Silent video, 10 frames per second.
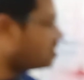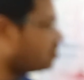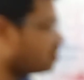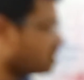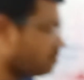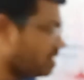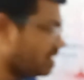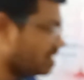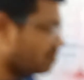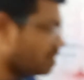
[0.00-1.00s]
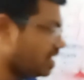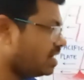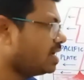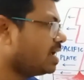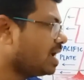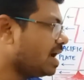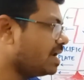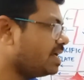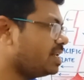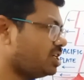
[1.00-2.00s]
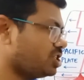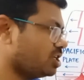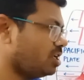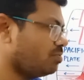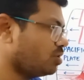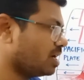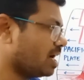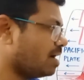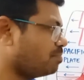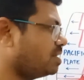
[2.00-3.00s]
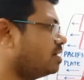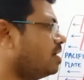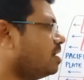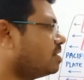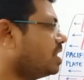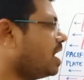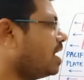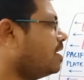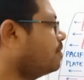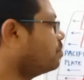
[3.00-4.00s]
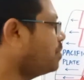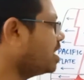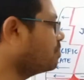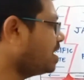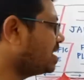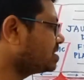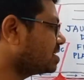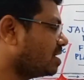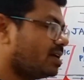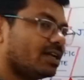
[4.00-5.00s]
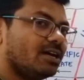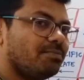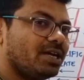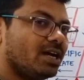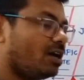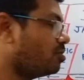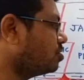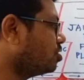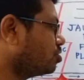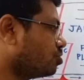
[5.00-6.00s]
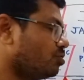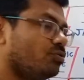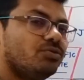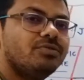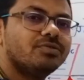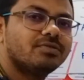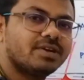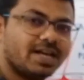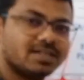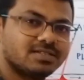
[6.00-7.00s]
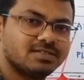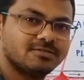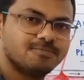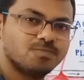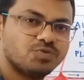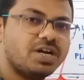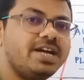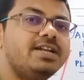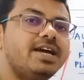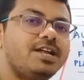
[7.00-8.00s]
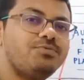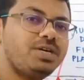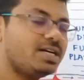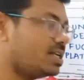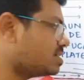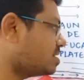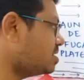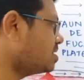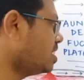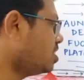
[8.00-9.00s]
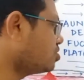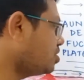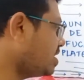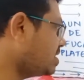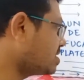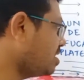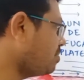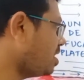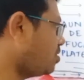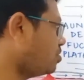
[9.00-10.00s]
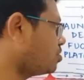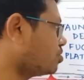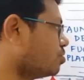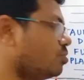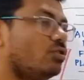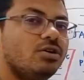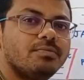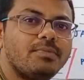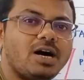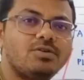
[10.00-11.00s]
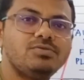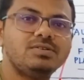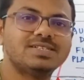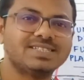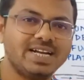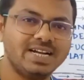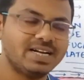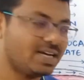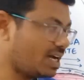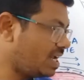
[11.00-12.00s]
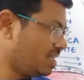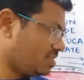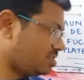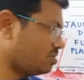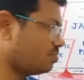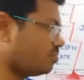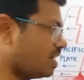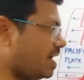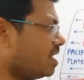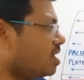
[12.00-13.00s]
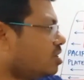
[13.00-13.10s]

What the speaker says: the North American plate, and initially what happened, that magma has started coming out through cracks, right, and weaknesses. So it has come out through Mount St. Helens. Fine.